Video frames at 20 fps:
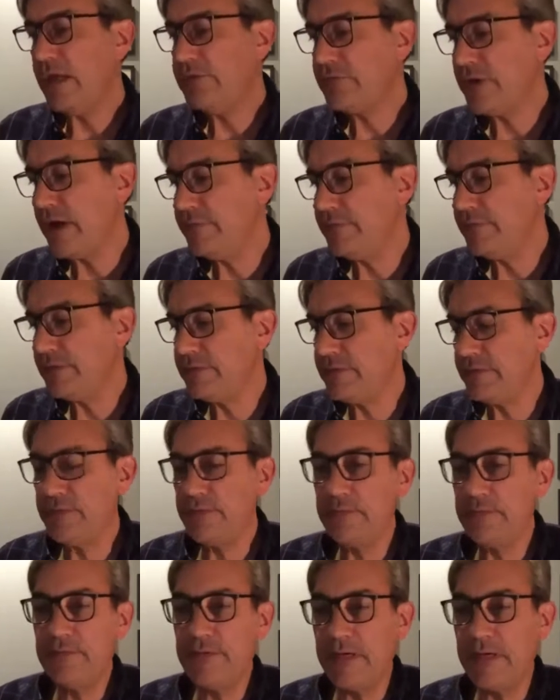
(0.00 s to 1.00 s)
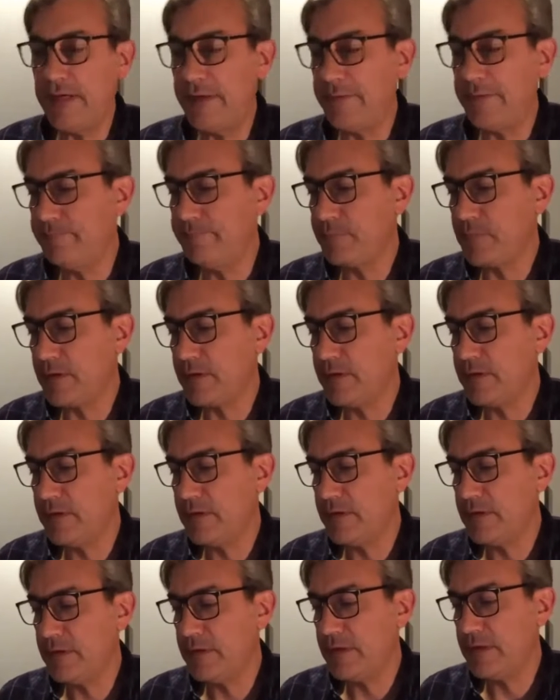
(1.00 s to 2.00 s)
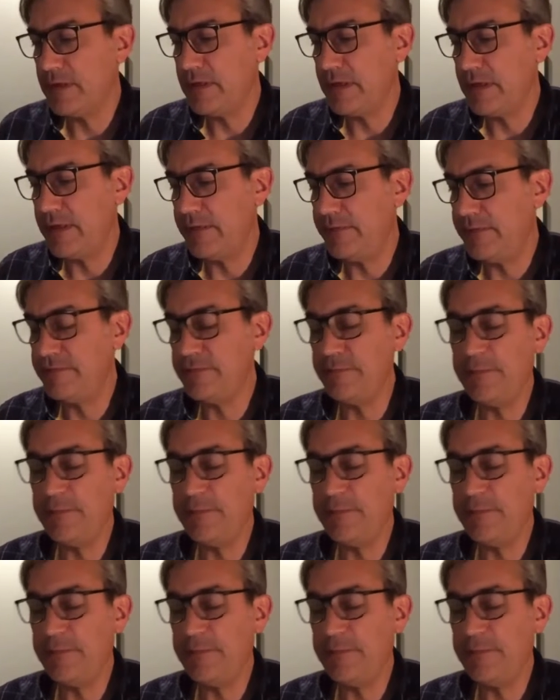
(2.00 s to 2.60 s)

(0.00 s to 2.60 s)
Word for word: I traveled to um, and